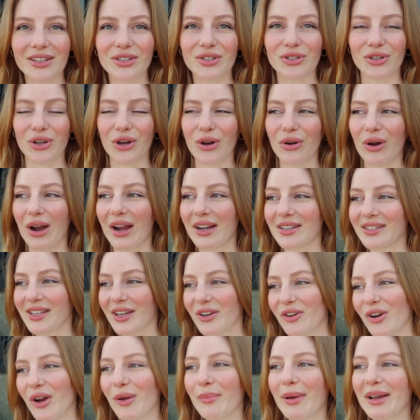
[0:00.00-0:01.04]
So I
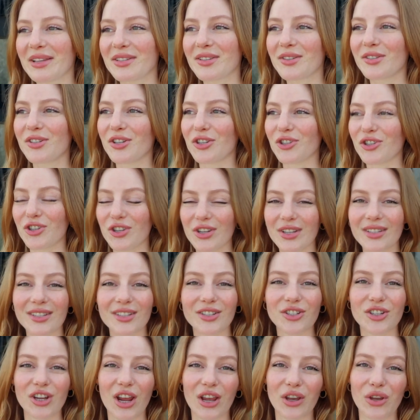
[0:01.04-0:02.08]
sent her a message and she's
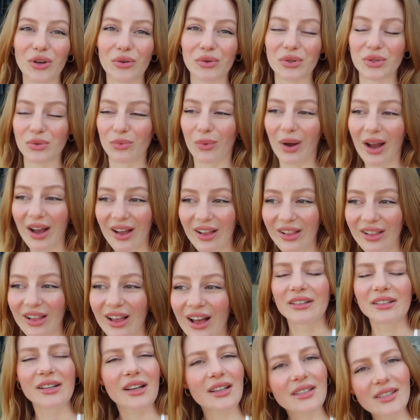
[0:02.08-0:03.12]
in Canggu as well.
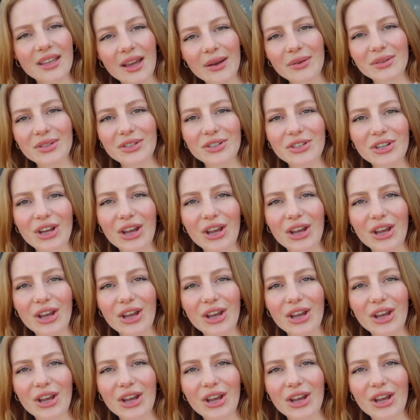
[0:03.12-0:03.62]
Did I say I was in